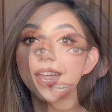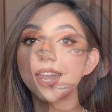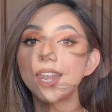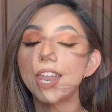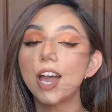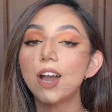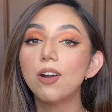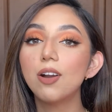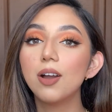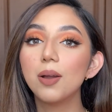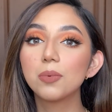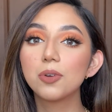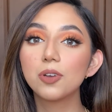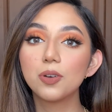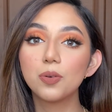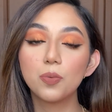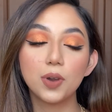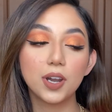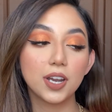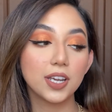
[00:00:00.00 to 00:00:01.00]
And now I'm
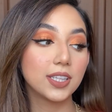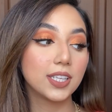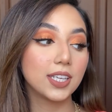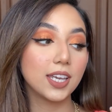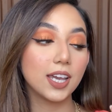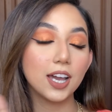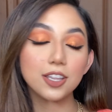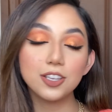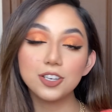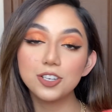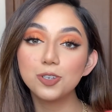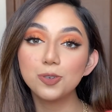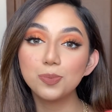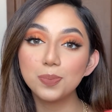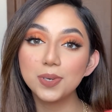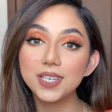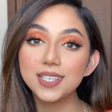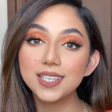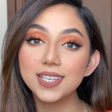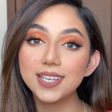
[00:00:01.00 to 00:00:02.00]
gonna wear the other 2
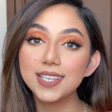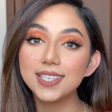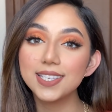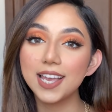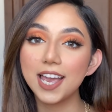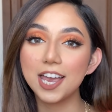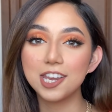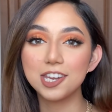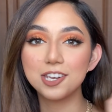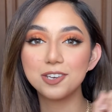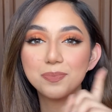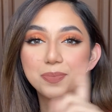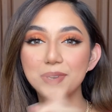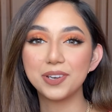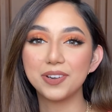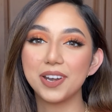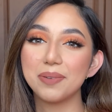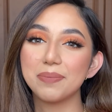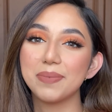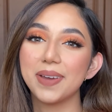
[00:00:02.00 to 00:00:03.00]
pieces and be
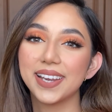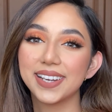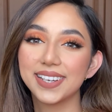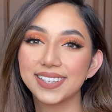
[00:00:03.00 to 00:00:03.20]
right back.